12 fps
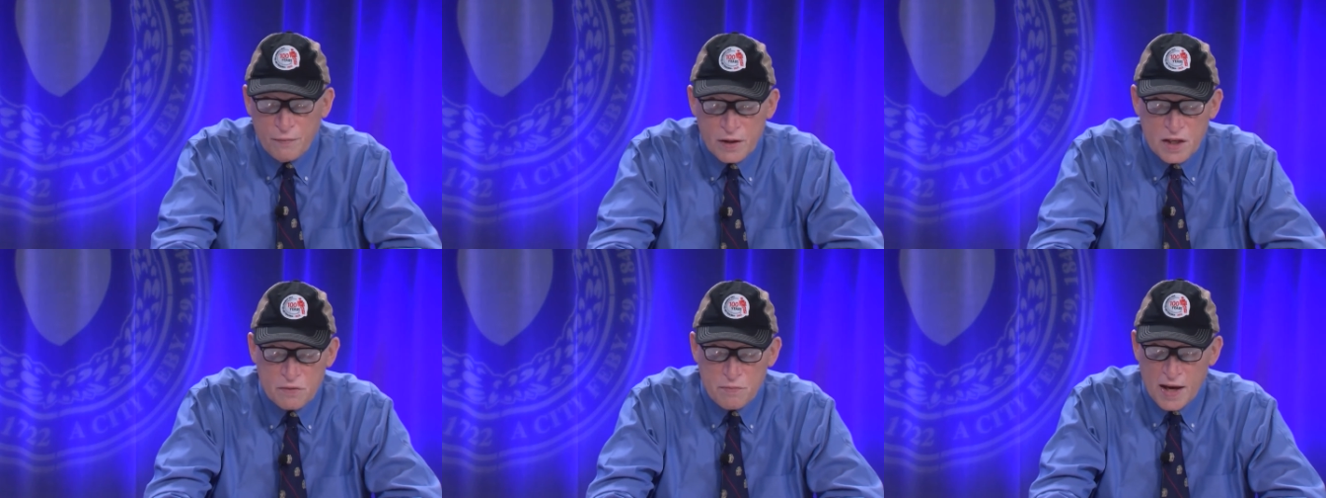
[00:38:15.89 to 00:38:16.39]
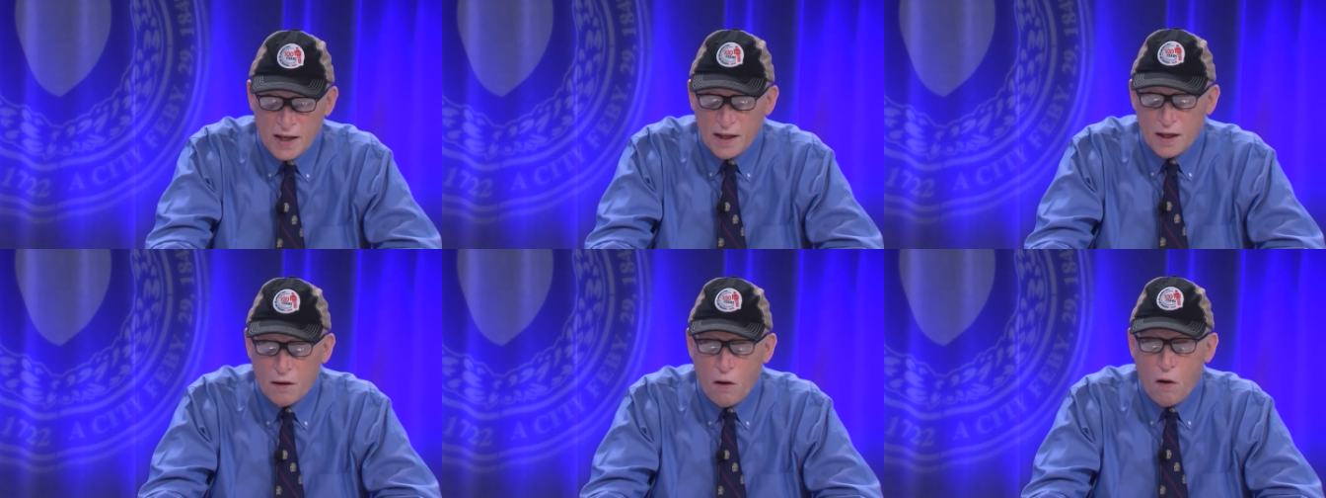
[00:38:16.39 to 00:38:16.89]
is making
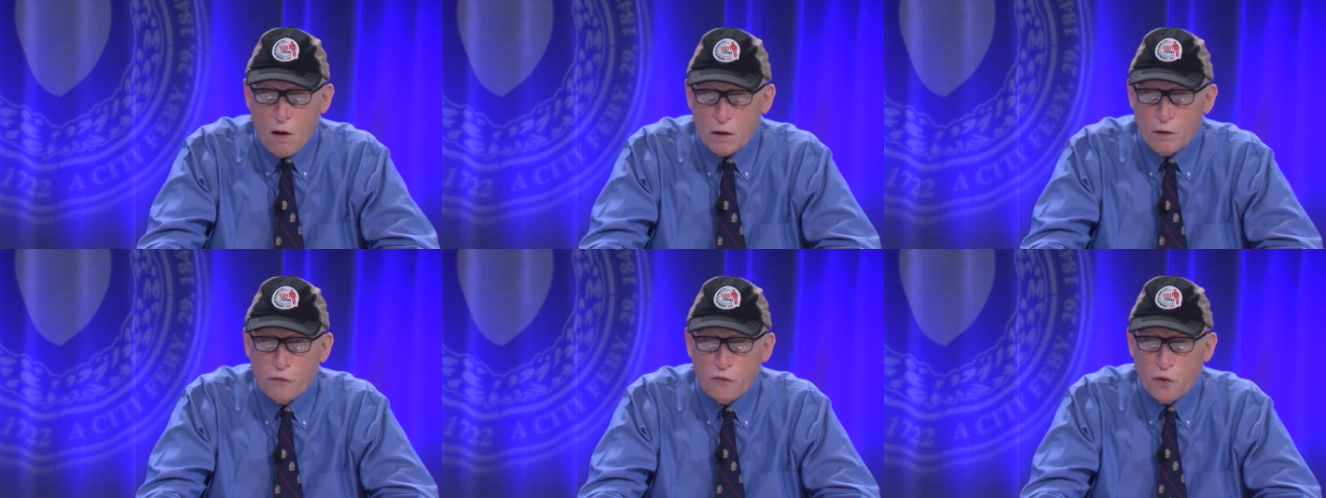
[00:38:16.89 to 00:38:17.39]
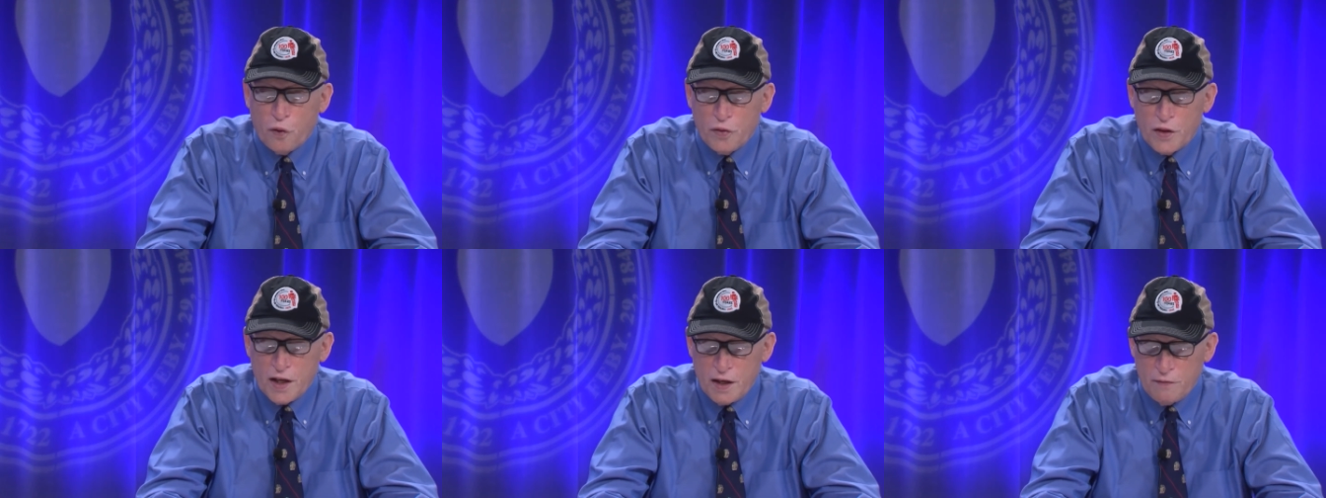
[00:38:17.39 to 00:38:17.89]
it harder for
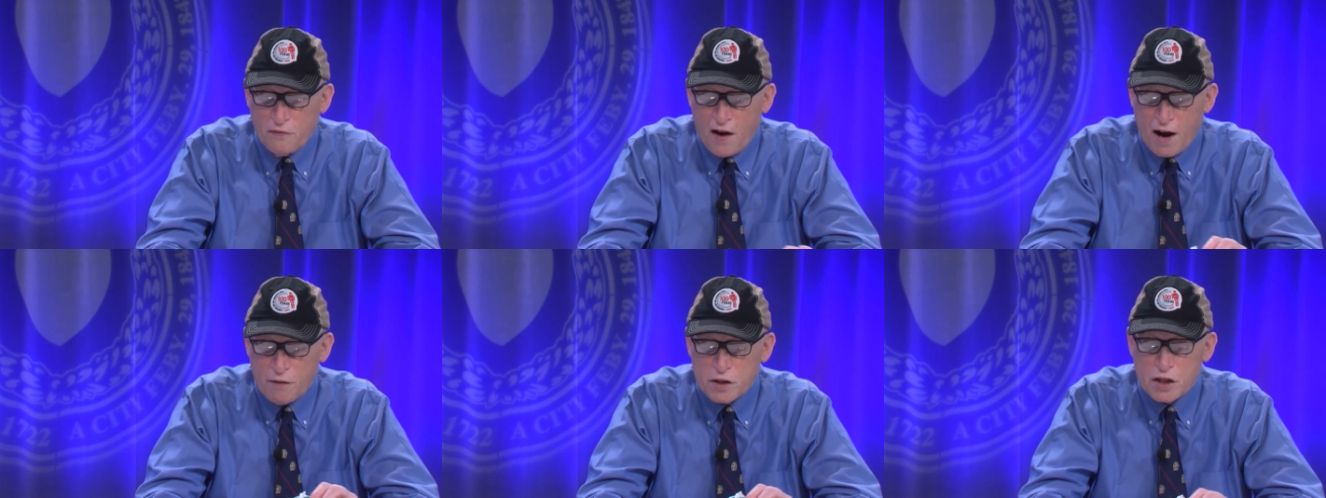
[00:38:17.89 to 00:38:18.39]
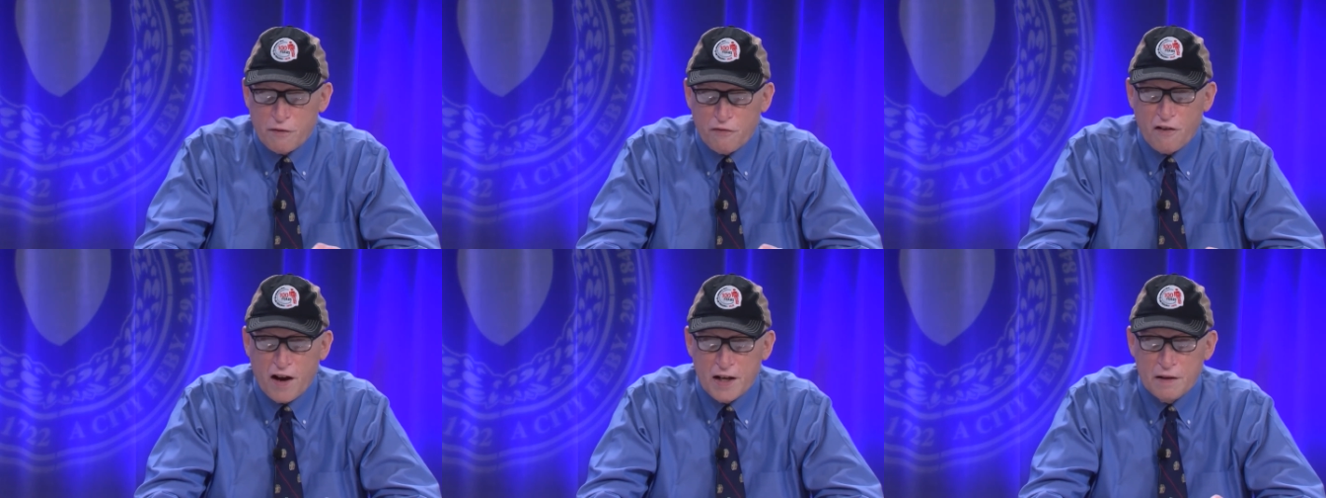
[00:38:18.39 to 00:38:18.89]
the virus to
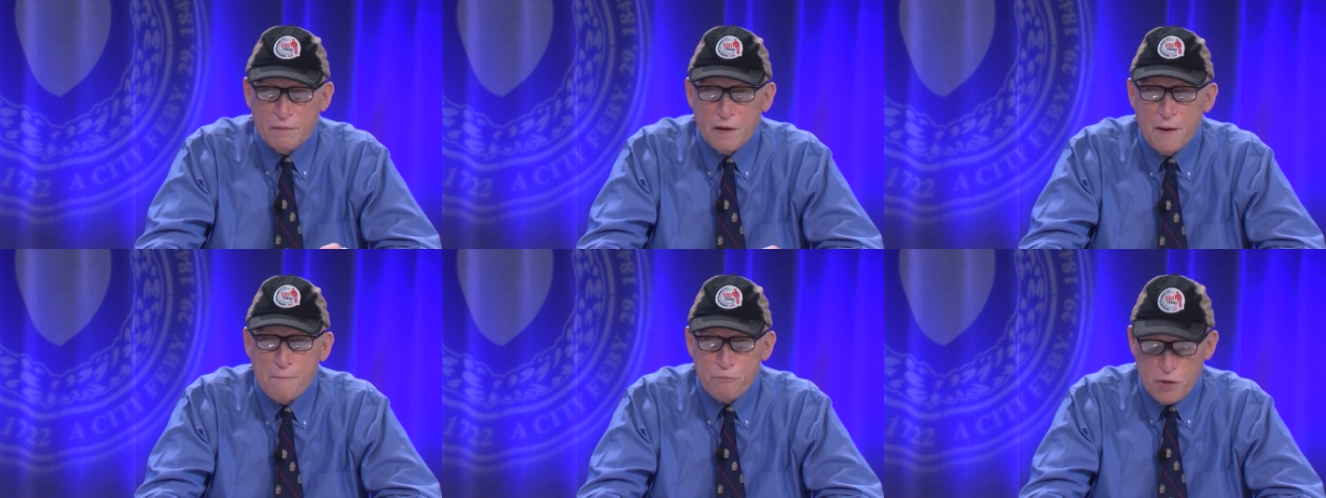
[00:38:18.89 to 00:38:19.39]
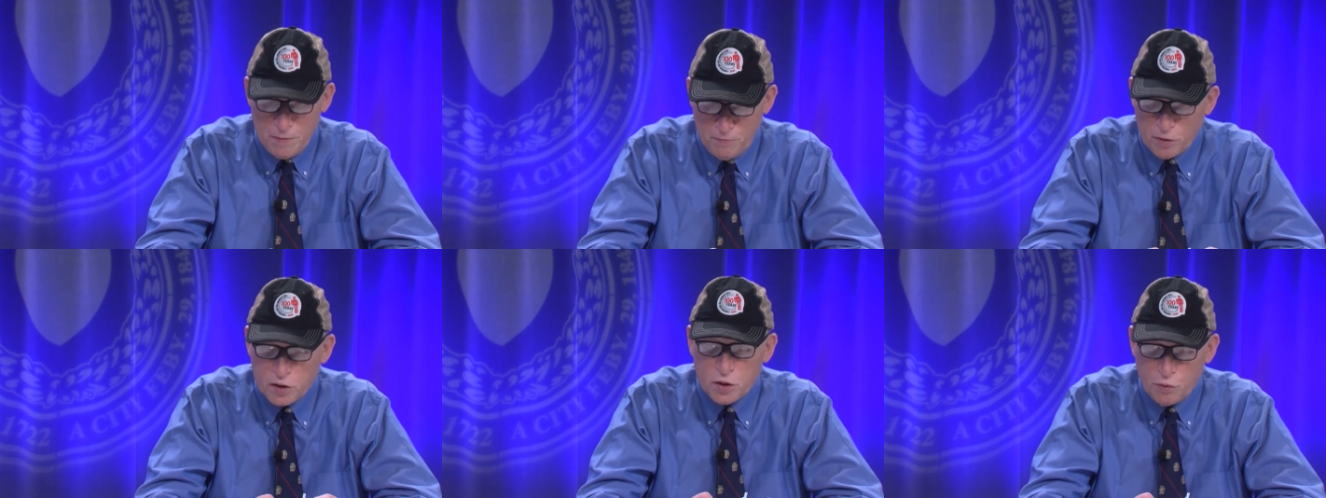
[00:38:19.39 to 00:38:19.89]
find
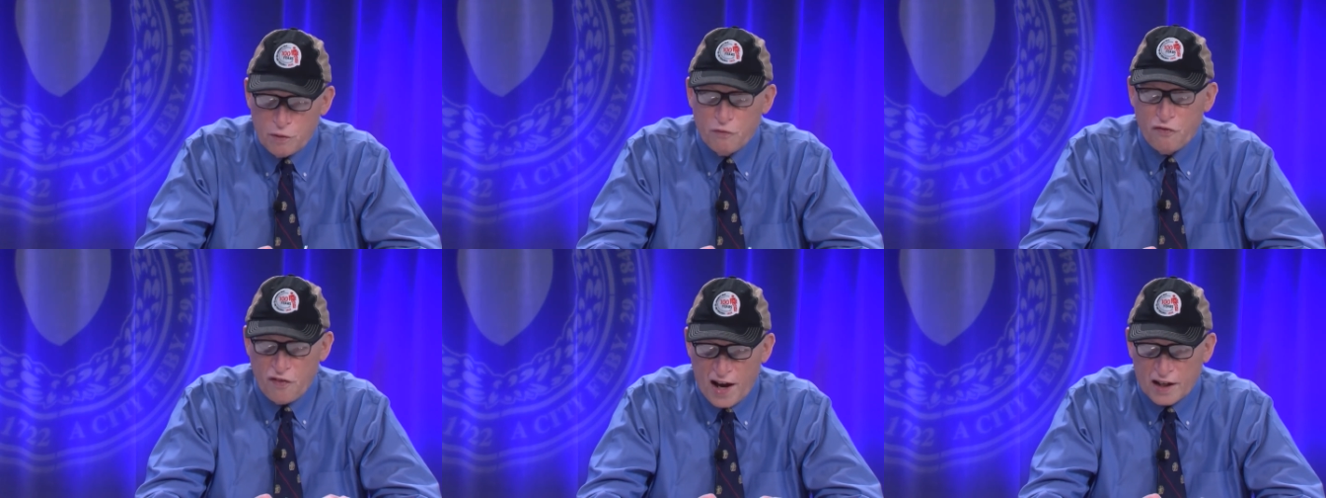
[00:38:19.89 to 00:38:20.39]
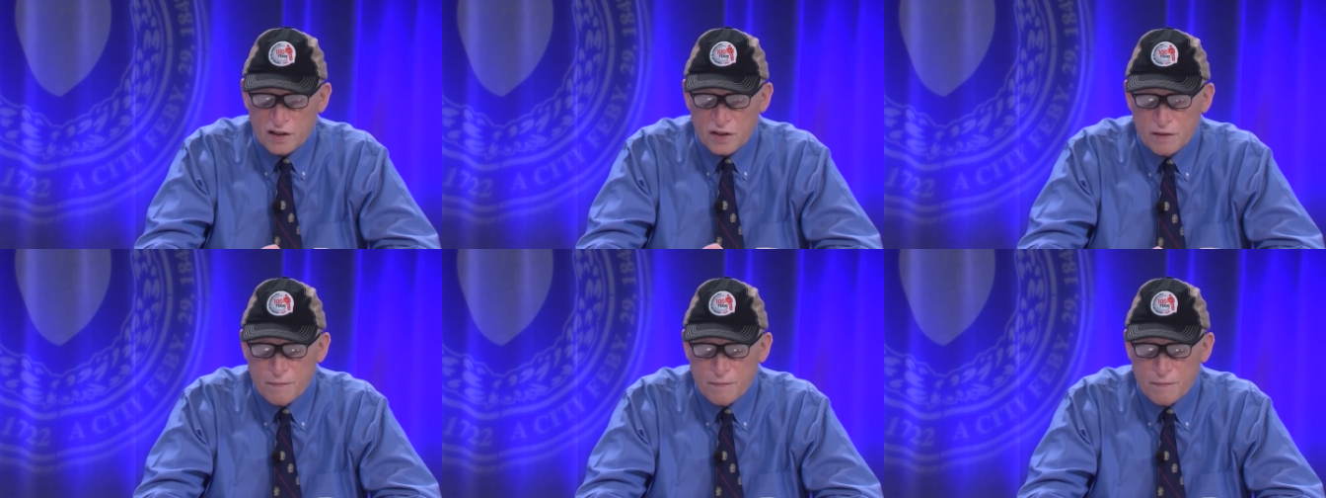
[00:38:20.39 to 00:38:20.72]
people to infect.